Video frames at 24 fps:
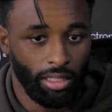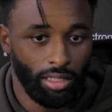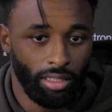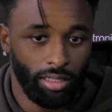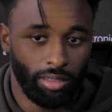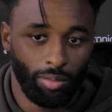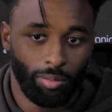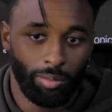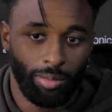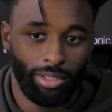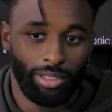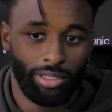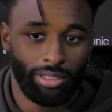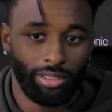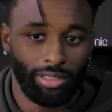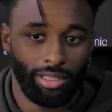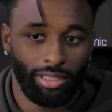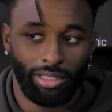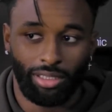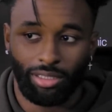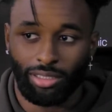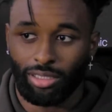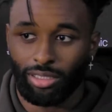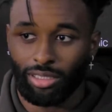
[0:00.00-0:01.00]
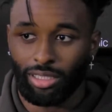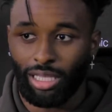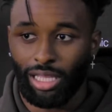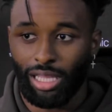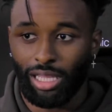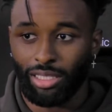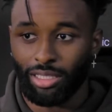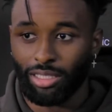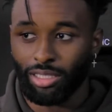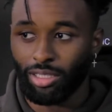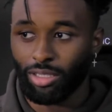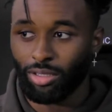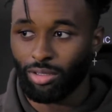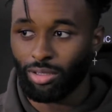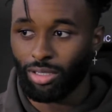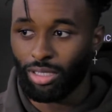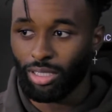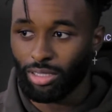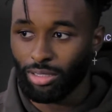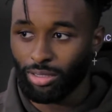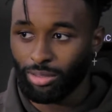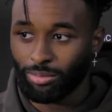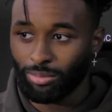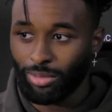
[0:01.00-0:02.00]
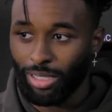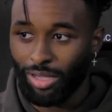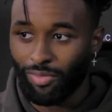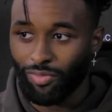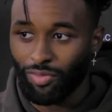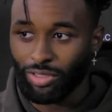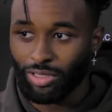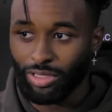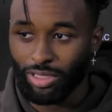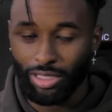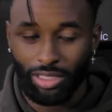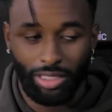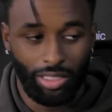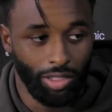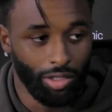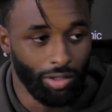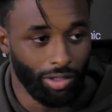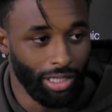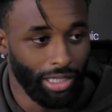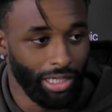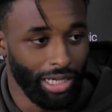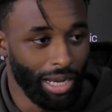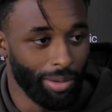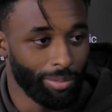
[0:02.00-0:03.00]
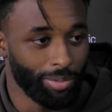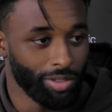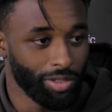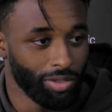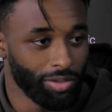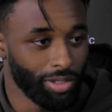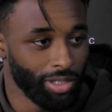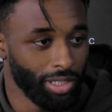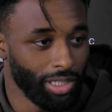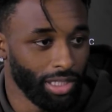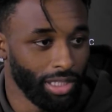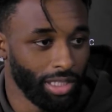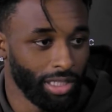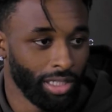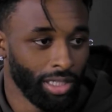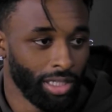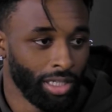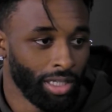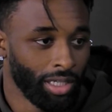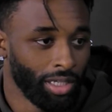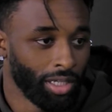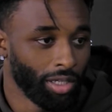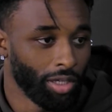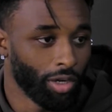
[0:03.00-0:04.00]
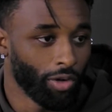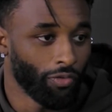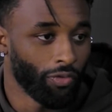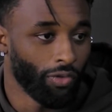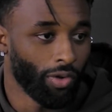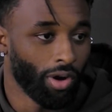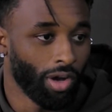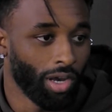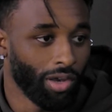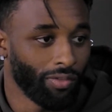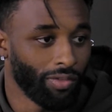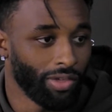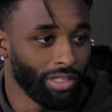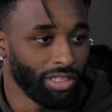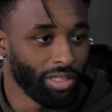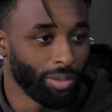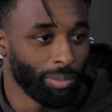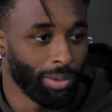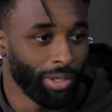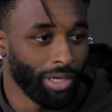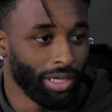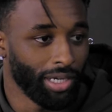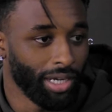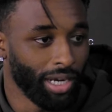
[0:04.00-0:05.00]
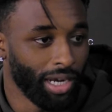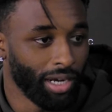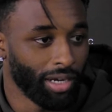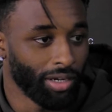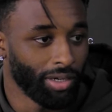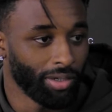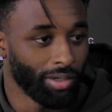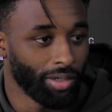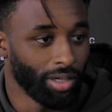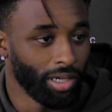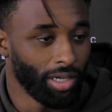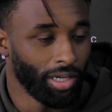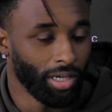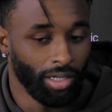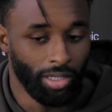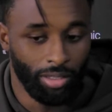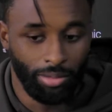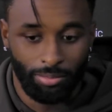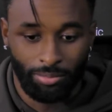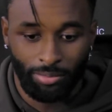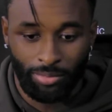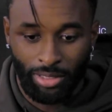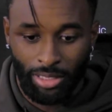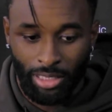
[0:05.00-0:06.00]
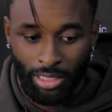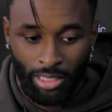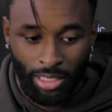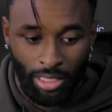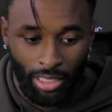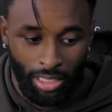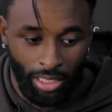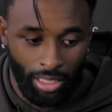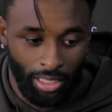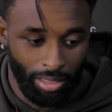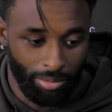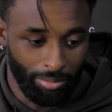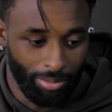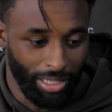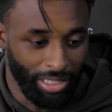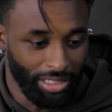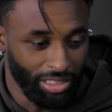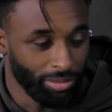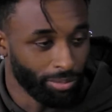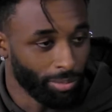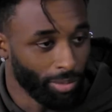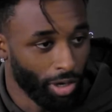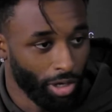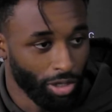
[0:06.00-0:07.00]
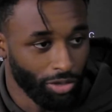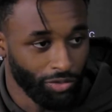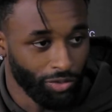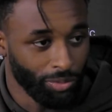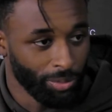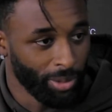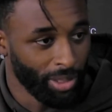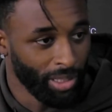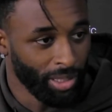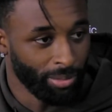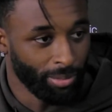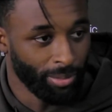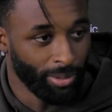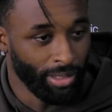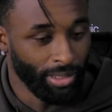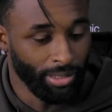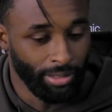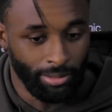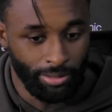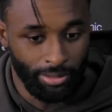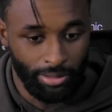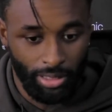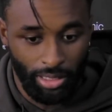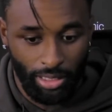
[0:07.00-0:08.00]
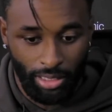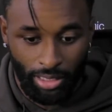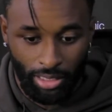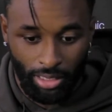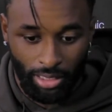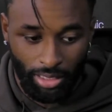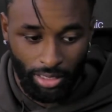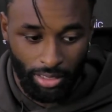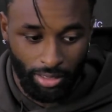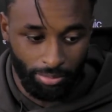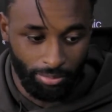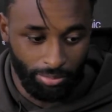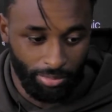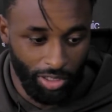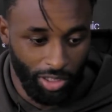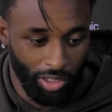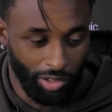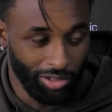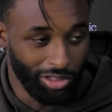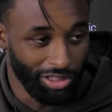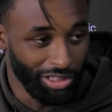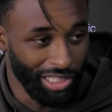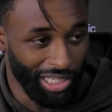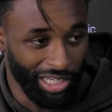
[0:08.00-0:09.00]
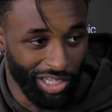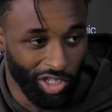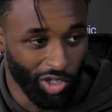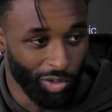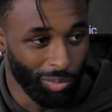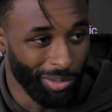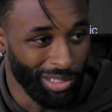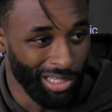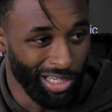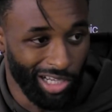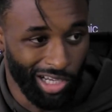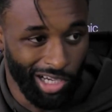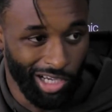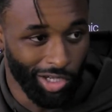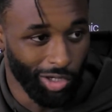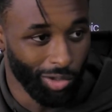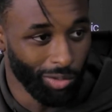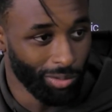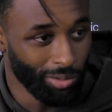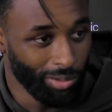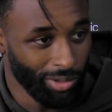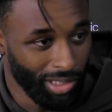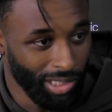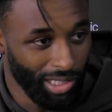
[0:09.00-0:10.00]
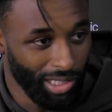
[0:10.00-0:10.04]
I mean, a lot, you know. Obviously, you know, getting an opportunity, you know, for all of us to be in there, catching balls from him, and you know, just hearing him in the huddle,